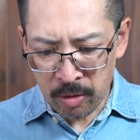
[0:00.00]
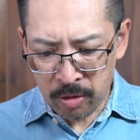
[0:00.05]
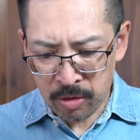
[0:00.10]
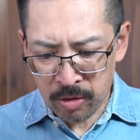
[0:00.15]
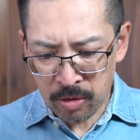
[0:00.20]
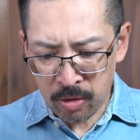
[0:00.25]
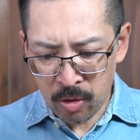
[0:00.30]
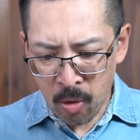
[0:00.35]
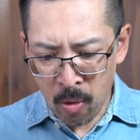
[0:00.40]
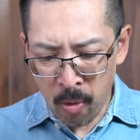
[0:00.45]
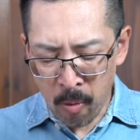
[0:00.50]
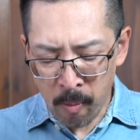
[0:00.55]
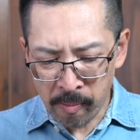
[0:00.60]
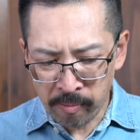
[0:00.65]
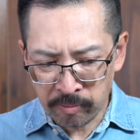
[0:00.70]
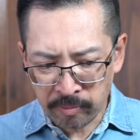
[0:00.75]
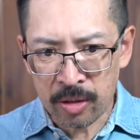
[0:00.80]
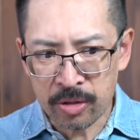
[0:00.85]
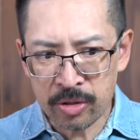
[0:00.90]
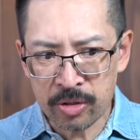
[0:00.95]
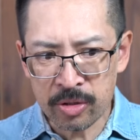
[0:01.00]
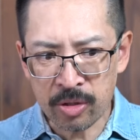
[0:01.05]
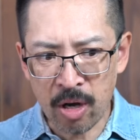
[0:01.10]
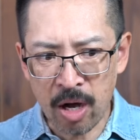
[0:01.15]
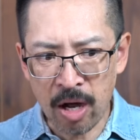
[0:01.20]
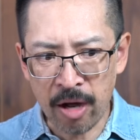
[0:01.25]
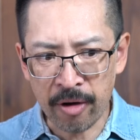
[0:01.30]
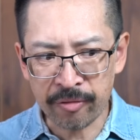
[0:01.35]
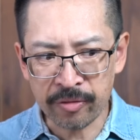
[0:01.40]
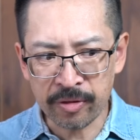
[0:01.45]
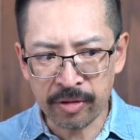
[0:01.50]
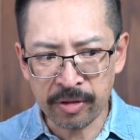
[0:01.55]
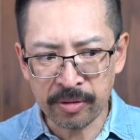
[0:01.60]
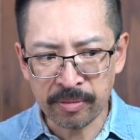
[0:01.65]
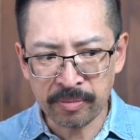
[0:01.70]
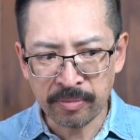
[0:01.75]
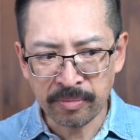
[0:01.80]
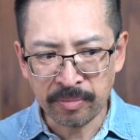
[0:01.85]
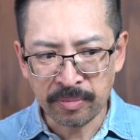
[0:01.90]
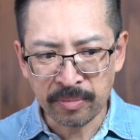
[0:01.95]
is so soft.
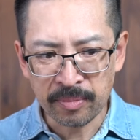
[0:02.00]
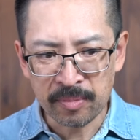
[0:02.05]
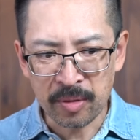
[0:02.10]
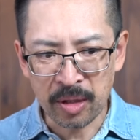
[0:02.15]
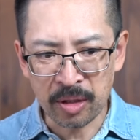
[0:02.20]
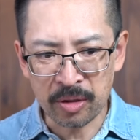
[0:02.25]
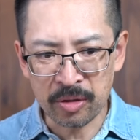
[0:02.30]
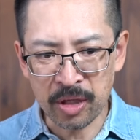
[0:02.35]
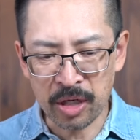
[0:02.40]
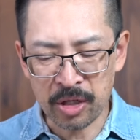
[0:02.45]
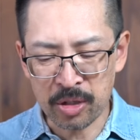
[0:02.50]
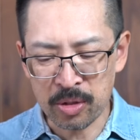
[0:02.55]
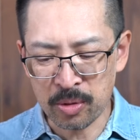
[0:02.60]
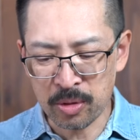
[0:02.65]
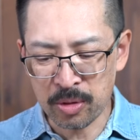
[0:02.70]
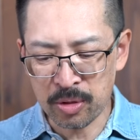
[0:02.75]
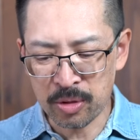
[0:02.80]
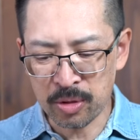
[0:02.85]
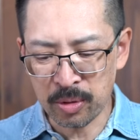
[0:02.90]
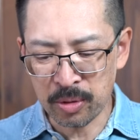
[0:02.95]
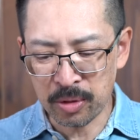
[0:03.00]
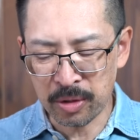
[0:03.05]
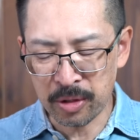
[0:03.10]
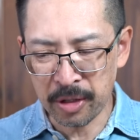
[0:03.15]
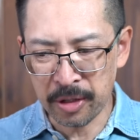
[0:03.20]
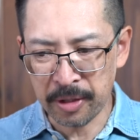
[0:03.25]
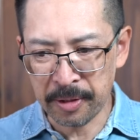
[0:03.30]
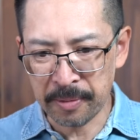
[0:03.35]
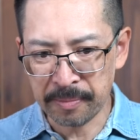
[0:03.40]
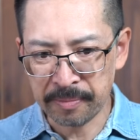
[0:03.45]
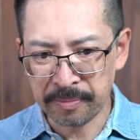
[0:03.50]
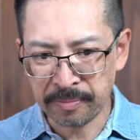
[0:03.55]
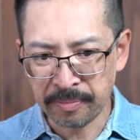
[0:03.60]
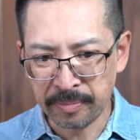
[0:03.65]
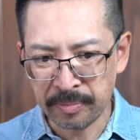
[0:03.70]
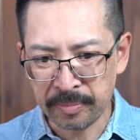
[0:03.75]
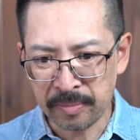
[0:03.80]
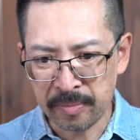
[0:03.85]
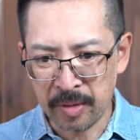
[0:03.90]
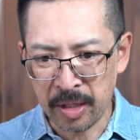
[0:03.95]
The texture is so good.
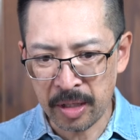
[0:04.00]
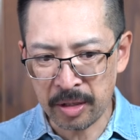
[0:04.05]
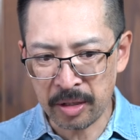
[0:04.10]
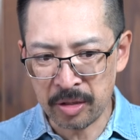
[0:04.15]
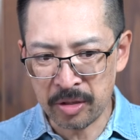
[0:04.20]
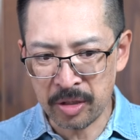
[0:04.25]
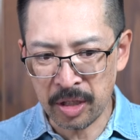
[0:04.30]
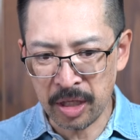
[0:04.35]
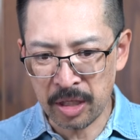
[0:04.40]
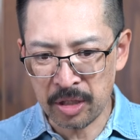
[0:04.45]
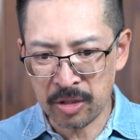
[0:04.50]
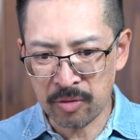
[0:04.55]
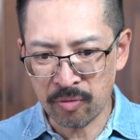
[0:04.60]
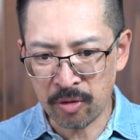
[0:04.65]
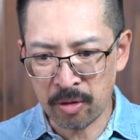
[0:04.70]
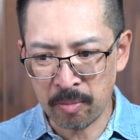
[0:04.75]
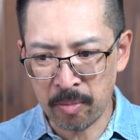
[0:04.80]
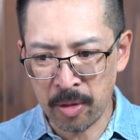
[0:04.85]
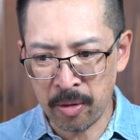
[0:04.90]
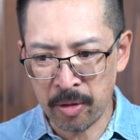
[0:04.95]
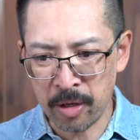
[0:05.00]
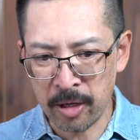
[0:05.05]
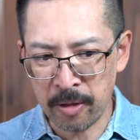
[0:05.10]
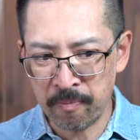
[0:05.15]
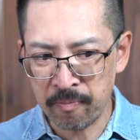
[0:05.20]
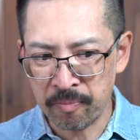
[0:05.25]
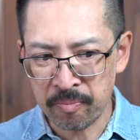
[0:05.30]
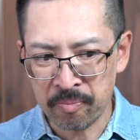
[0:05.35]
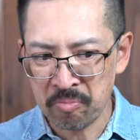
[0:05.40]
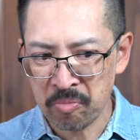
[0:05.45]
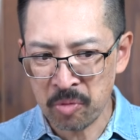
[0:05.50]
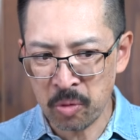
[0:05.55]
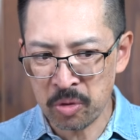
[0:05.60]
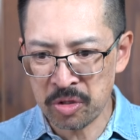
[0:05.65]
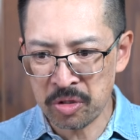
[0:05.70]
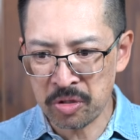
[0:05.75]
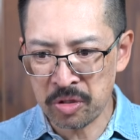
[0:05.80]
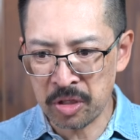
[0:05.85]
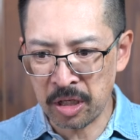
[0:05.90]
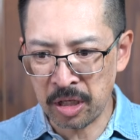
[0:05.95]
And the taste from the marinade, it
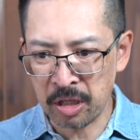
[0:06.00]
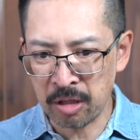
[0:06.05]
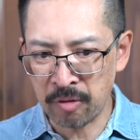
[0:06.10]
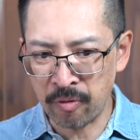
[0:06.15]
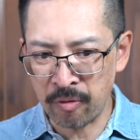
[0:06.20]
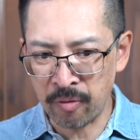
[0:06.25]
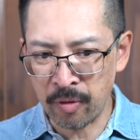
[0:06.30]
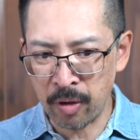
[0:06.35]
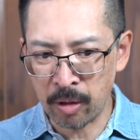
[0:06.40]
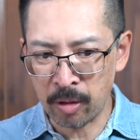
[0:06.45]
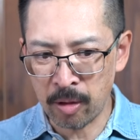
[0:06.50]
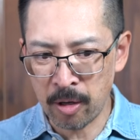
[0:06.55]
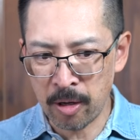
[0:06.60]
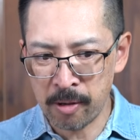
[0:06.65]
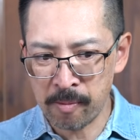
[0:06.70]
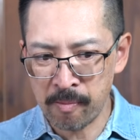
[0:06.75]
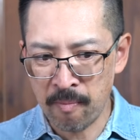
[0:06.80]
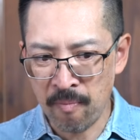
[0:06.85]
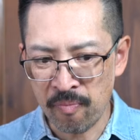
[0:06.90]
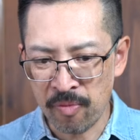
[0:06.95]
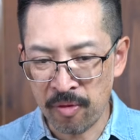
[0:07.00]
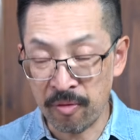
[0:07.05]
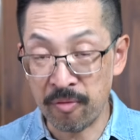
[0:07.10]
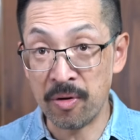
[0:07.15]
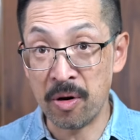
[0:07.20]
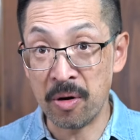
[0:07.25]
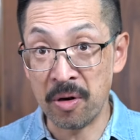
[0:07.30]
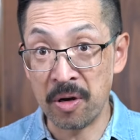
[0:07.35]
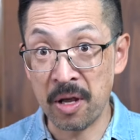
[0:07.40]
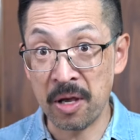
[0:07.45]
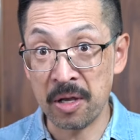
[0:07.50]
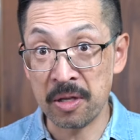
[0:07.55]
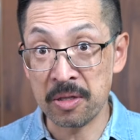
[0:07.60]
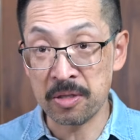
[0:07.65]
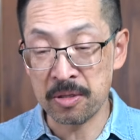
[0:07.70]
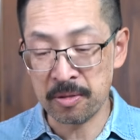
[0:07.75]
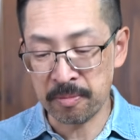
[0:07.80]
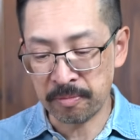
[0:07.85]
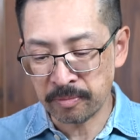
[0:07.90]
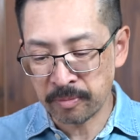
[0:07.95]
wasn't sitting in it for very long. Very
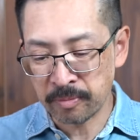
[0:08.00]
nice.